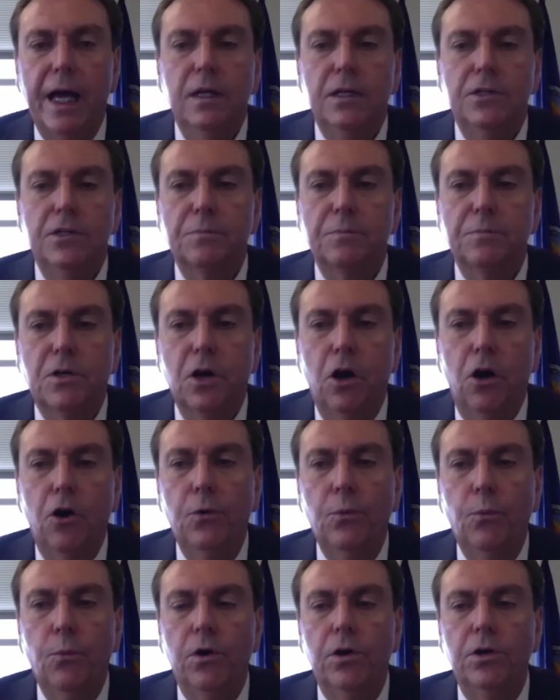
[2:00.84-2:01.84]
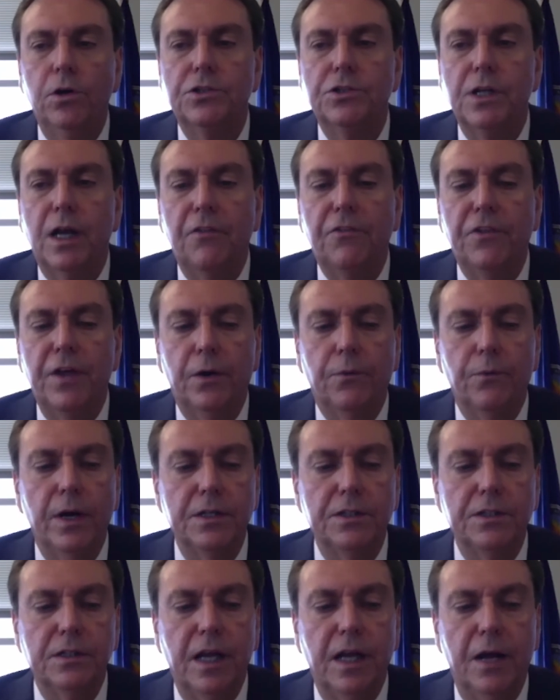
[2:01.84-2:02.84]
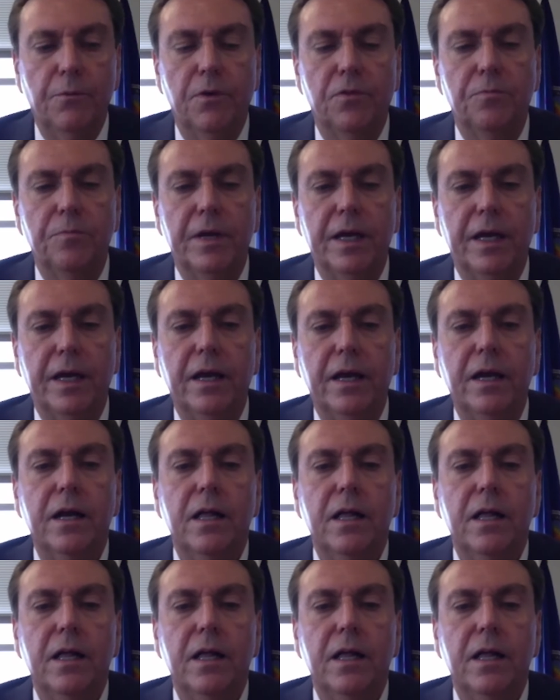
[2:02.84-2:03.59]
some code words that I think resonate with me.